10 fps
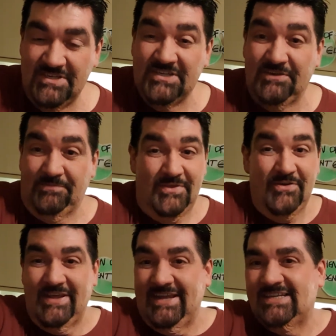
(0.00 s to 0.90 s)
so you
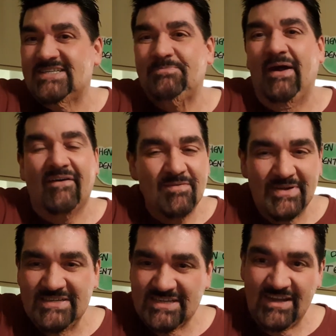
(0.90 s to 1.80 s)
can
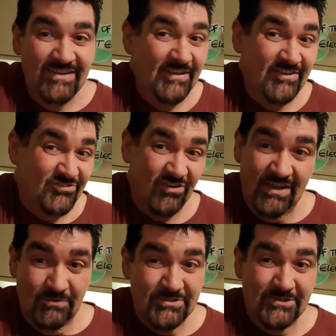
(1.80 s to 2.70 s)
experiment, you can try
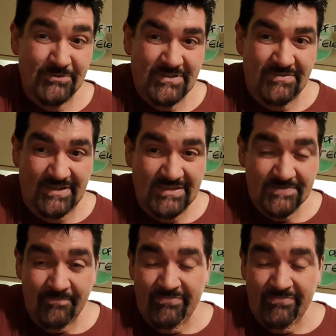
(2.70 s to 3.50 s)
all sorts of things.